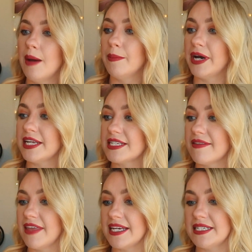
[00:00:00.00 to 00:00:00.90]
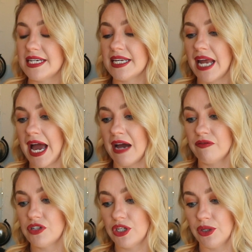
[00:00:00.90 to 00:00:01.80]
but they did
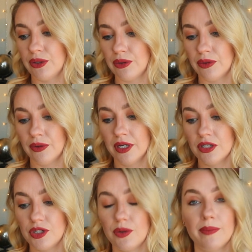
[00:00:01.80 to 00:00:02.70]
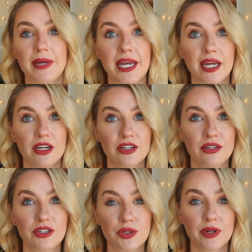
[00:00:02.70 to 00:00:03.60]
have to do a big
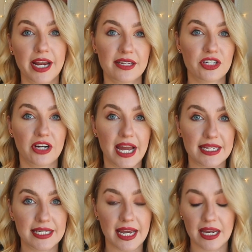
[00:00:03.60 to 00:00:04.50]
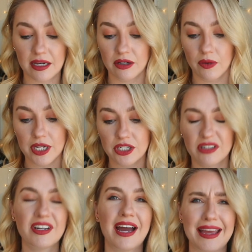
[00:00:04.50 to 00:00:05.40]
short answer essay
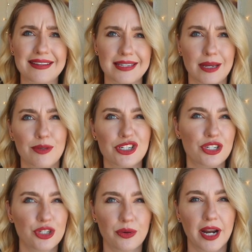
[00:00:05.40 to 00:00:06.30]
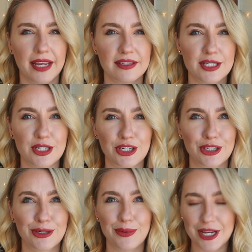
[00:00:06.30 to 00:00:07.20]
question, or not essay, but just short
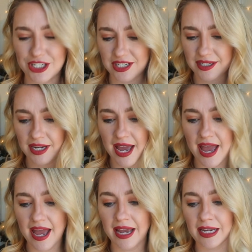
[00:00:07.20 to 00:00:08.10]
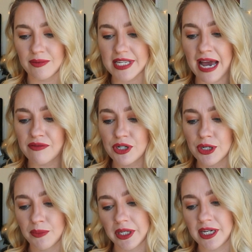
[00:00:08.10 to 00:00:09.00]
answer question. And it was after
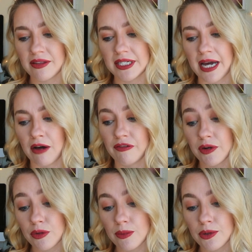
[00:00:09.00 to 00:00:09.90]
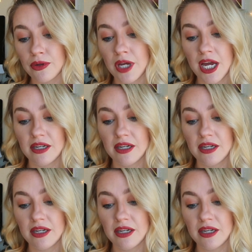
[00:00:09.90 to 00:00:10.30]
completing the Nile foldable,